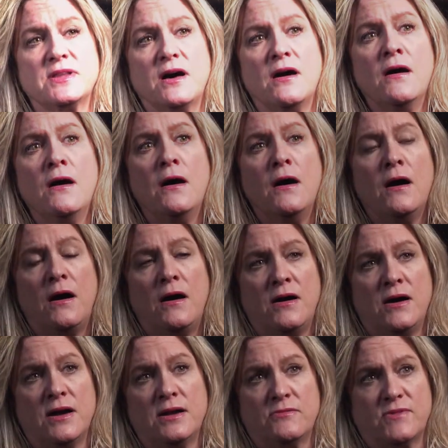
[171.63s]
the
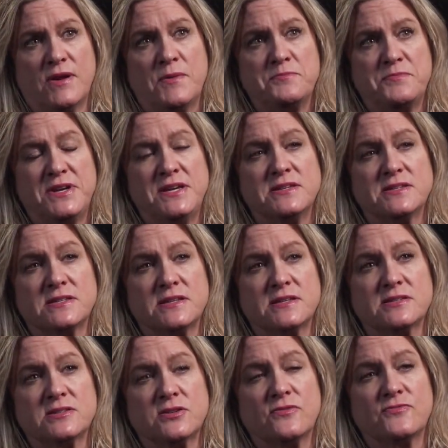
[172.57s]
higher end
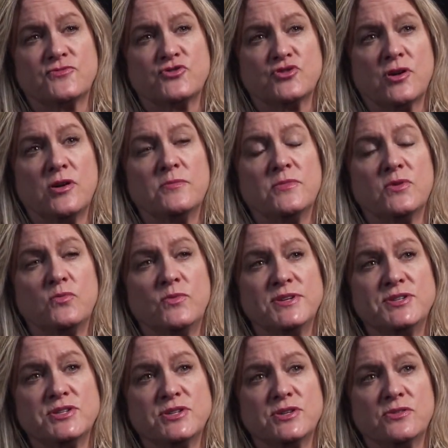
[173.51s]
pieces of drama we
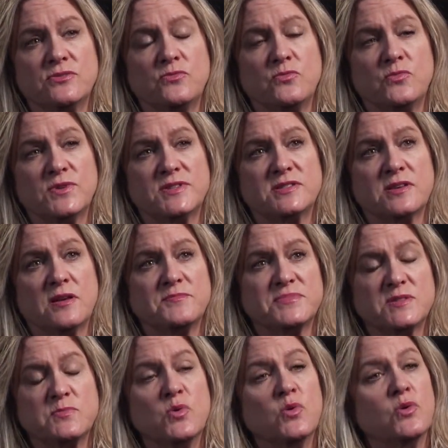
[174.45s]
do with some
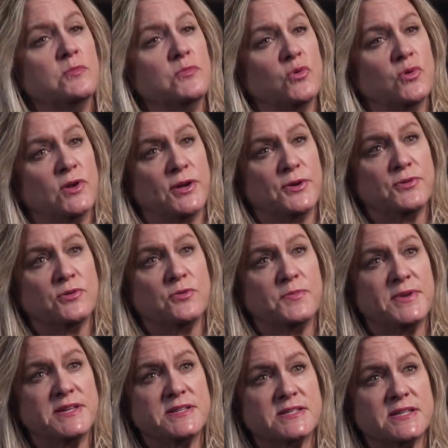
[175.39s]
smaller, more local
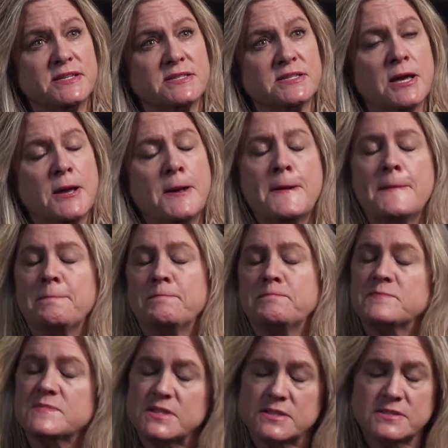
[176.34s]
pieces.
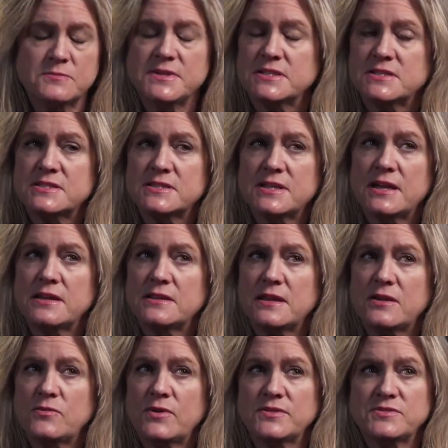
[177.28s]
Doesn't mean to say
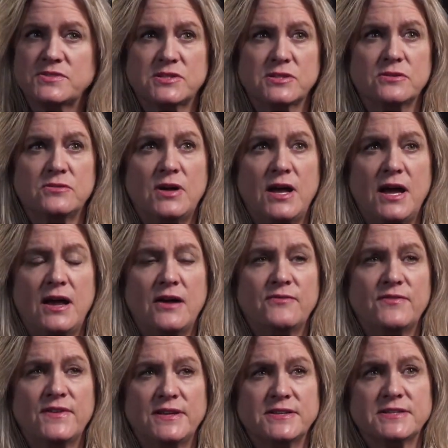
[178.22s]
they won't still
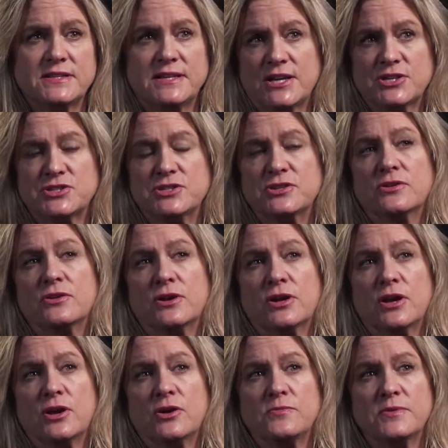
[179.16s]
have international and
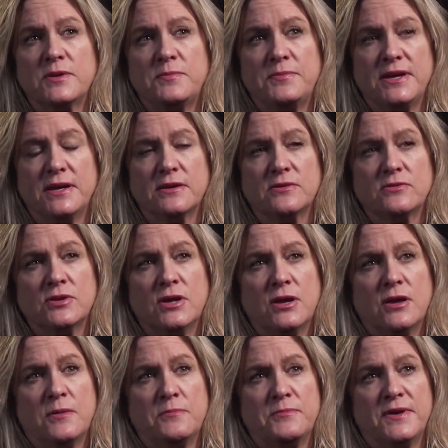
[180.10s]
global appeal,
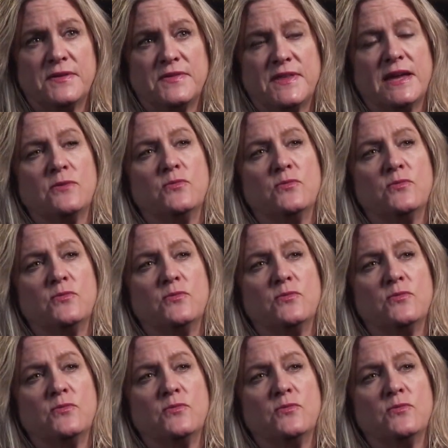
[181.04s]
but they